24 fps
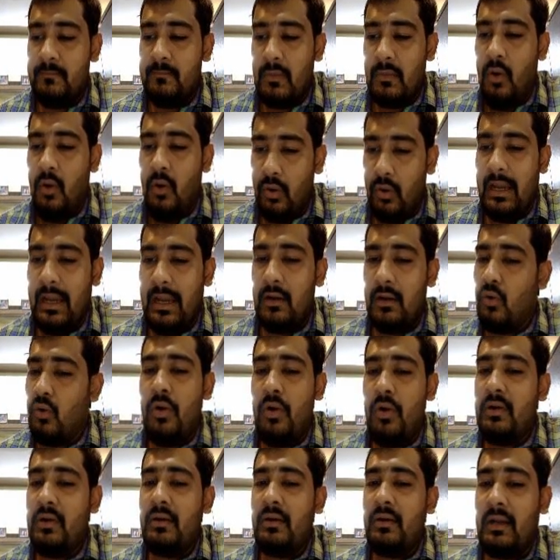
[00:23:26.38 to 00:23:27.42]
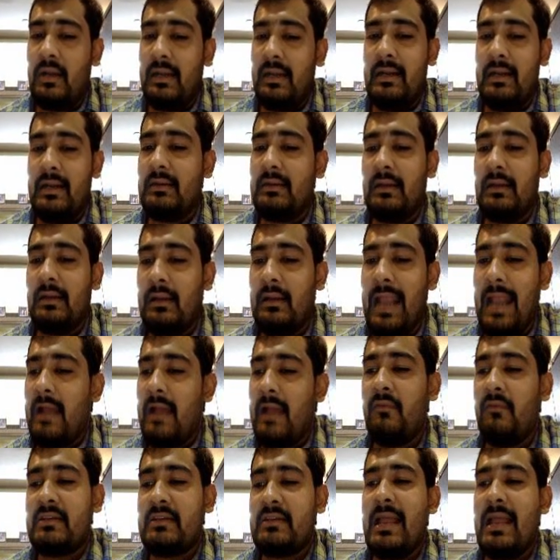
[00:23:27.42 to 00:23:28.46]
Okay, don't treat
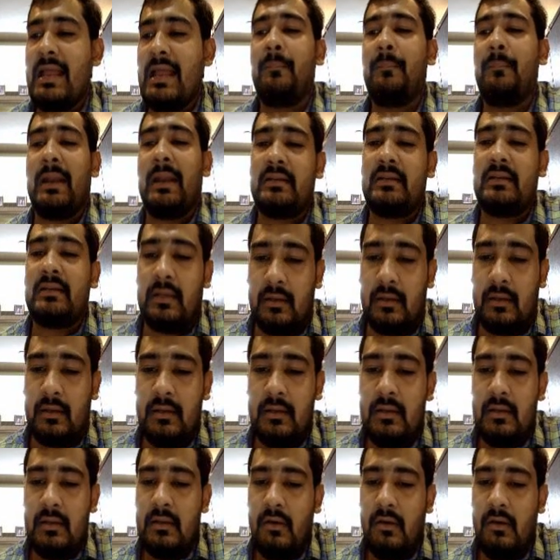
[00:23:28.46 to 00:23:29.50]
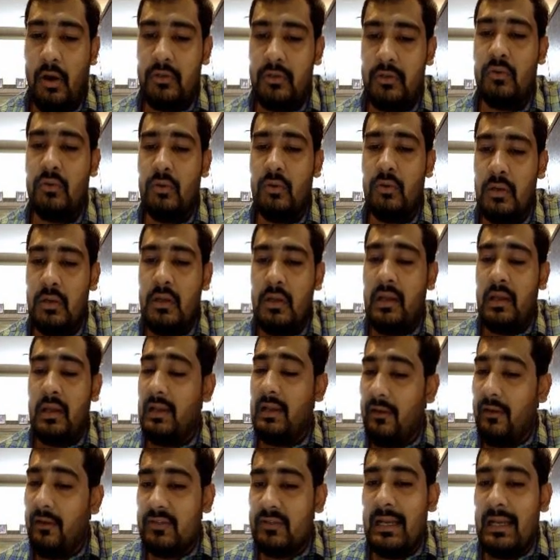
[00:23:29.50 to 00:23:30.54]
language like a pressure on you.
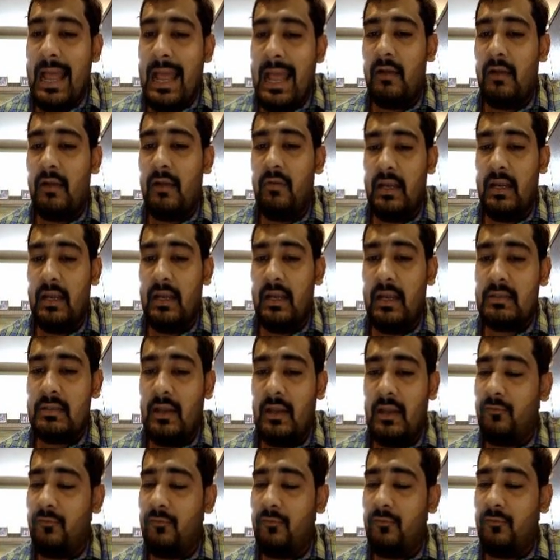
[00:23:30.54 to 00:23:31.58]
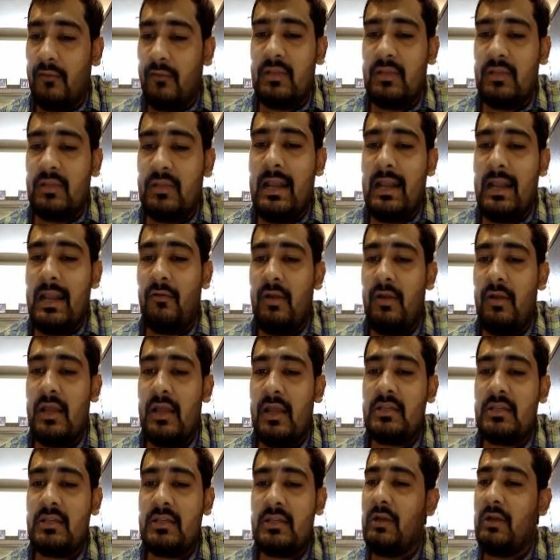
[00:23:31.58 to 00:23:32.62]
Love the language. If you love the language,
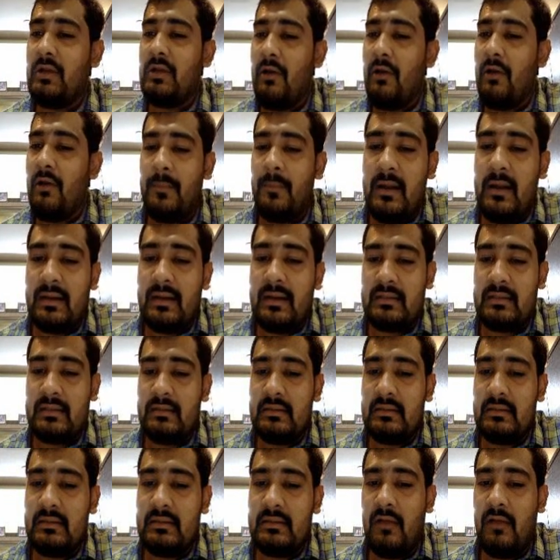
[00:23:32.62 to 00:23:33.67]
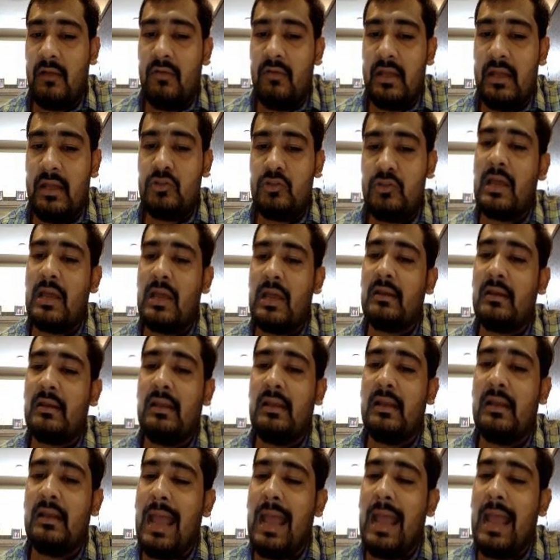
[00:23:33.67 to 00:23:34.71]
if you develop interest in the language, you can
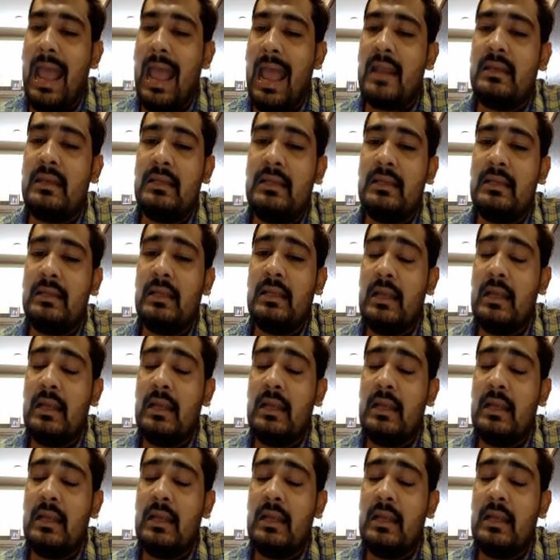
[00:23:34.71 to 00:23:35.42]
clear any